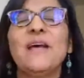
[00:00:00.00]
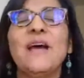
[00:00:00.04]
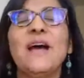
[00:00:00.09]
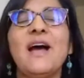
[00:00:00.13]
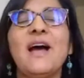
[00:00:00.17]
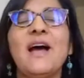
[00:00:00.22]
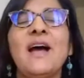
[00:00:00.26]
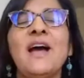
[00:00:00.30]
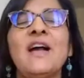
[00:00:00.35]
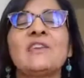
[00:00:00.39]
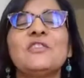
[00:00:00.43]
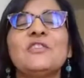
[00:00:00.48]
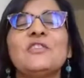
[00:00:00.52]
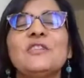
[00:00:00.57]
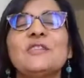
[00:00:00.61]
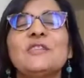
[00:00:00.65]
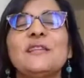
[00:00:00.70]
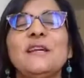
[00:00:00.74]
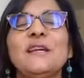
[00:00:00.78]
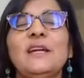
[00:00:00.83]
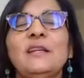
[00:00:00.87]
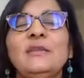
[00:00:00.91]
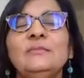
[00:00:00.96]
and she
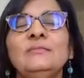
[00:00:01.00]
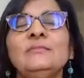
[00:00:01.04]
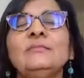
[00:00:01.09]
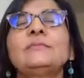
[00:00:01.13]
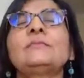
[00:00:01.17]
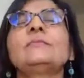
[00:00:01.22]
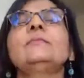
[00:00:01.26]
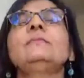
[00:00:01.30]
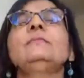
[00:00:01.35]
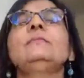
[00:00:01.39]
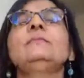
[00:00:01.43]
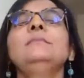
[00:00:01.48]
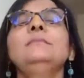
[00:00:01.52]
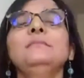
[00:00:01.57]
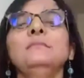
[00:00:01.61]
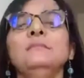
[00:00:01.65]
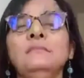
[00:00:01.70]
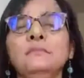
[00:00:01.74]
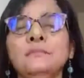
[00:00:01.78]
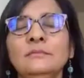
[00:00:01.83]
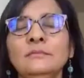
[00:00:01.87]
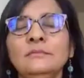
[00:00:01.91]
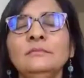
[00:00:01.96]
said,
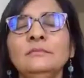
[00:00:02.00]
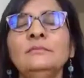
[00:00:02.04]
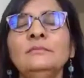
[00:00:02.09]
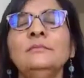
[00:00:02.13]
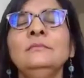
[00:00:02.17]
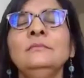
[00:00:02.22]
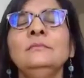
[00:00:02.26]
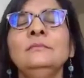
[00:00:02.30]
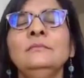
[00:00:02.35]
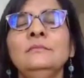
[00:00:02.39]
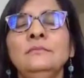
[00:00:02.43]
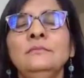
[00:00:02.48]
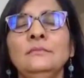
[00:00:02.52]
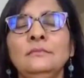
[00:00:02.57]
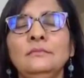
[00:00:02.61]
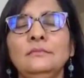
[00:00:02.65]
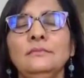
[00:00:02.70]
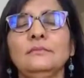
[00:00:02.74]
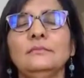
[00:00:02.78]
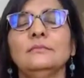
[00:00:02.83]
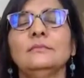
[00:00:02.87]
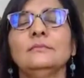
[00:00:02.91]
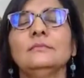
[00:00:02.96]

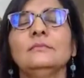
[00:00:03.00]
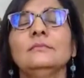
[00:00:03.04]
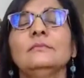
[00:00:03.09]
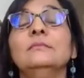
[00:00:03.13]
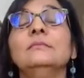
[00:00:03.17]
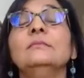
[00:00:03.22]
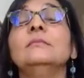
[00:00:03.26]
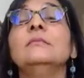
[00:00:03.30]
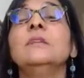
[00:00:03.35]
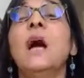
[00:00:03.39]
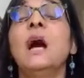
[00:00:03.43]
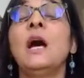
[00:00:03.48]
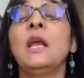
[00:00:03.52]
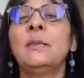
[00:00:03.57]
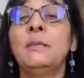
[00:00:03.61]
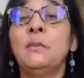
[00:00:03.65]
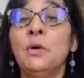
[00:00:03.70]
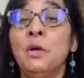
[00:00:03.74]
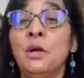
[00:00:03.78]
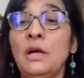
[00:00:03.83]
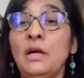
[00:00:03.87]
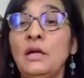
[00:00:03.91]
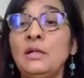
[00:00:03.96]

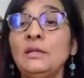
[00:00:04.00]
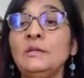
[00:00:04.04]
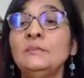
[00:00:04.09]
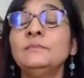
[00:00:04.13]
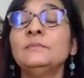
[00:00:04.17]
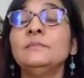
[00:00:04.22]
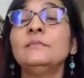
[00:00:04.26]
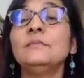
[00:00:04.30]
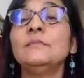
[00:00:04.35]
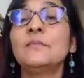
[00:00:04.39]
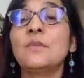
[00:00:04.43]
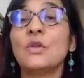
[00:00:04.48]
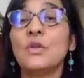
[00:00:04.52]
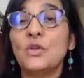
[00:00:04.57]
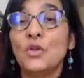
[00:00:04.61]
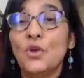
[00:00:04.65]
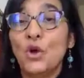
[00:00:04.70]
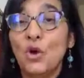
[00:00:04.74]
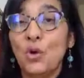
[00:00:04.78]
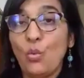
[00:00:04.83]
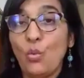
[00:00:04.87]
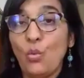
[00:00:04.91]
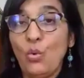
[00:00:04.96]
"Karimuga,
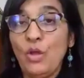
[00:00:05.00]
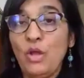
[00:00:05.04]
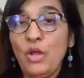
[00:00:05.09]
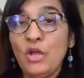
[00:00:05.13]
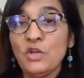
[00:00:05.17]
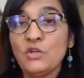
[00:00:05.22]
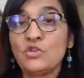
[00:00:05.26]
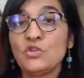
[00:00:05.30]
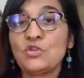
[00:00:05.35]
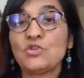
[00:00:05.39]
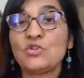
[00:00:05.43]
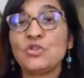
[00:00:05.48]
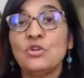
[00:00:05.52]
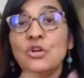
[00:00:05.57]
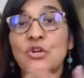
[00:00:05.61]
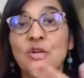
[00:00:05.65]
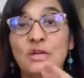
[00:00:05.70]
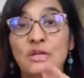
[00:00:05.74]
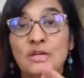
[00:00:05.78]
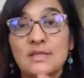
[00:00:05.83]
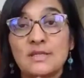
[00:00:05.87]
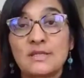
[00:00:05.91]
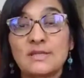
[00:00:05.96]
your wish
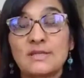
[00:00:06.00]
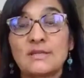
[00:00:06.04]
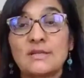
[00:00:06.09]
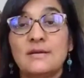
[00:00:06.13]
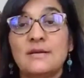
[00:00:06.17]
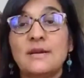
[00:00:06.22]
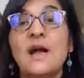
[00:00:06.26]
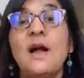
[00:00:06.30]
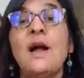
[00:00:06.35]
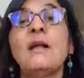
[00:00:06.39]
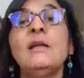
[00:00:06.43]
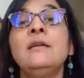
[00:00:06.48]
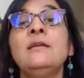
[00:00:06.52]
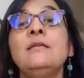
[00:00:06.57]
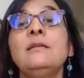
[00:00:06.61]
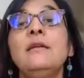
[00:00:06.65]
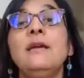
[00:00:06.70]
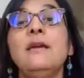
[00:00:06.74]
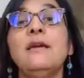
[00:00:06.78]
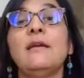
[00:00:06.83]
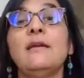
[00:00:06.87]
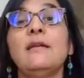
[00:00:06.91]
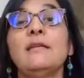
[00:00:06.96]
is
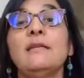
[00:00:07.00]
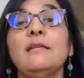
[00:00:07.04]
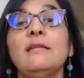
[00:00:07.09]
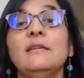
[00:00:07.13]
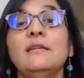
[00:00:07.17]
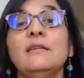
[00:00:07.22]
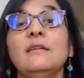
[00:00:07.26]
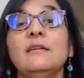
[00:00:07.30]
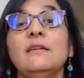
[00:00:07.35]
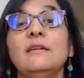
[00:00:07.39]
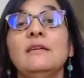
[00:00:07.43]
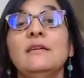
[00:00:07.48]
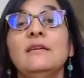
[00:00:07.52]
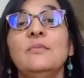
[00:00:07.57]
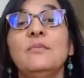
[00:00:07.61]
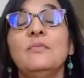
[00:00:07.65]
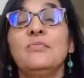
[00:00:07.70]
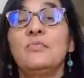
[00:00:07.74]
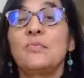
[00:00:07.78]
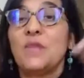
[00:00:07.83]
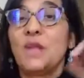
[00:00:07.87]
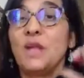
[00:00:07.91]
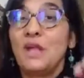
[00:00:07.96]
granted."
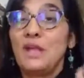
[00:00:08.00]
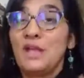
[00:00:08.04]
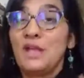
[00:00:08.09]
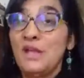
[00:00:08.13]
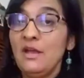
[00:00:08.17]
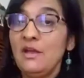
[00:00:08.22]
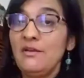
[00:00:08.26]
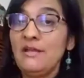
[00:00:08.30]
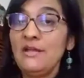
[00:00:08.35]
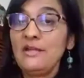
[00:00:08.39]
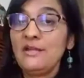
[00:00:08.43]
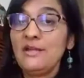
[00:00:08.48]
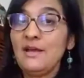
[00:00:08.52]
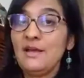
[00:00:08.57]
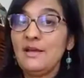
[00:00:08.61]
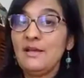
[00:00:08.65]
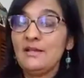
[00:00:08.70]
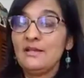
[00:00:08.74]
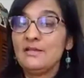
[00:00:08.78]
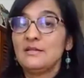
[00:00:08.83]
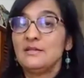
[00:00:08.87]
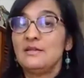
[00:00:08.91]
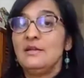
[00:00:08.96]
Hearing
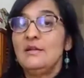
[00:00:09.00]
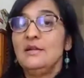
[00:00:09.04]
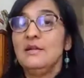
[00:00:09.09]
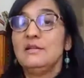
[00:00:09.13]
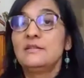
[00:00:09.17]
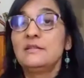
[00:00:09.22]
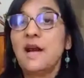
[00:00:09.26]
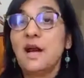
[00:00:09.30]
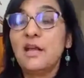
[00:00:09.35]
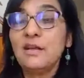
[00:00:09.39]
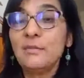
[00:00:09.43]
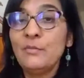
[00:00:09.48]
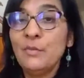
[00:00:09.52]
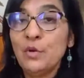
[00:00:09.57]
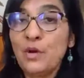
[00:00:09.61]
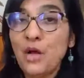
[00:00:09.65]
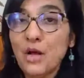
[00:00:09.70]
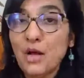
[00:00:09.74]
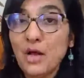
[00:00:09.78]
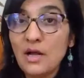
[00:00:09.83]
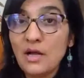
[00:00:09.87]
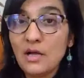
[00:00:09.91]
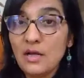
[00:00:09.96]
that,
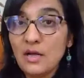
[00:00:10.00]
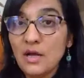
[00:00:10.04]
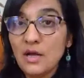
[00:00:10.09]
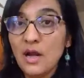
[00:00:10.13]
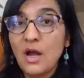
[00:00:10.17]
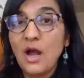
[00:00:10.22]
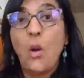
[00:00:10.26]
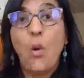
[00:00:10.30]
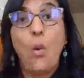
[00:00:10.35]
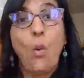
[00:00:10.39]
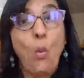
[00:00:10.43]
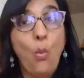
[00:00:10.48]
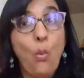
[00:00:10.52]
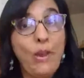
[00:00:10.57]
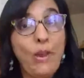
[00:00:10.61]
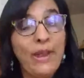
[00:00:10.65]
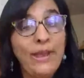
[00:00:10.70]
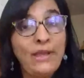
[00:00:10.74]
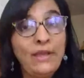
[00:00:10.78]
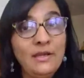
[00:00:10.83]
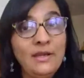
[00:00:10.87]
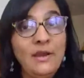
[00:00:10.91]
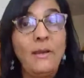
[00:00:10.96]
Karimuga
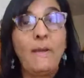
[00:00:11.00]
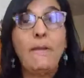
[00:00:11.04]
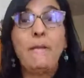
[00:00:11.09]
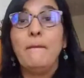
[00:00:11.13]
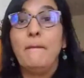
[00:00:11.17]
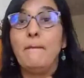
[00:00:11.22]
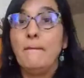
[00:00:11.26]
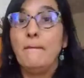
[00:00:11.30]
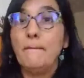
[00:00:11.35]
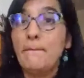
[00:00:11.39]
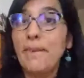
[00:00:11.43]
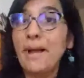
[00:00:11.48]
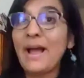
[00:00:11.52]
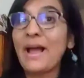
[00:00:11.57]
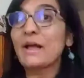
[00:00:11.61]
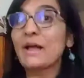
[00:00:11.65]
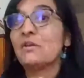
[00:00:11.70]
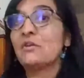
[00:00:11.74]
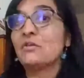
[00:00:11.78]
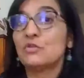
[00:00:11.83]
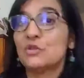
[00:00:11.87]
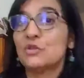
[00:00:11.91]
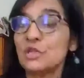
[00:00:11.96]
went
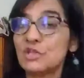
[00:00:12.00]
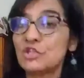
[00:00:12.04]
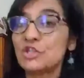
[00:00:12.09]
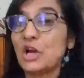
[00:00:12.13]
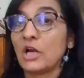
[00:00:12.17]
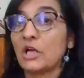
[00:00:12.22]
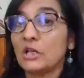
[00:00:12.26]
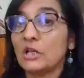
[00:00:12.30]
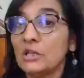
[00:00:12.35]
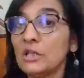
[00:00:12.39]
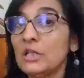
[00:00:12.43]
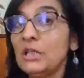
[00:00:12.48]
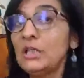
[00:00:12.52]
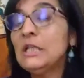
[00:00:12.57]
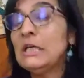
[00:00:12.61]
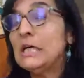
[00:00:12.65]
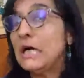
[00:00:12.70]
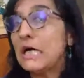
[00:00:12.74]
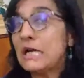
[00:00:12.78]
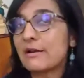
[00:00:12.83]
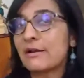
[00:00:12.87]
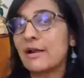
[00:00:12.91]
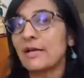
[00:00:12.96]
back to the jungle
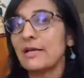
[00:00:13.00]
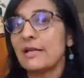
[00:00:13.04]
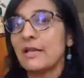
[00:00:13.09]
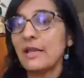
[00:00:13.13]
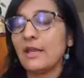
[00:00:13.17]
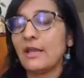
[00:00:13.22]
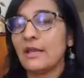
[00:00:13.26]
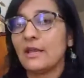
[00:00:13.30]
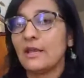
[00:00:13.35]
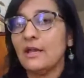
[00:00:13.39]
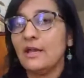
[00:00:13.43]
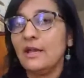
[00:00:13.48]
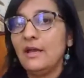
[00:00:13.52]
running.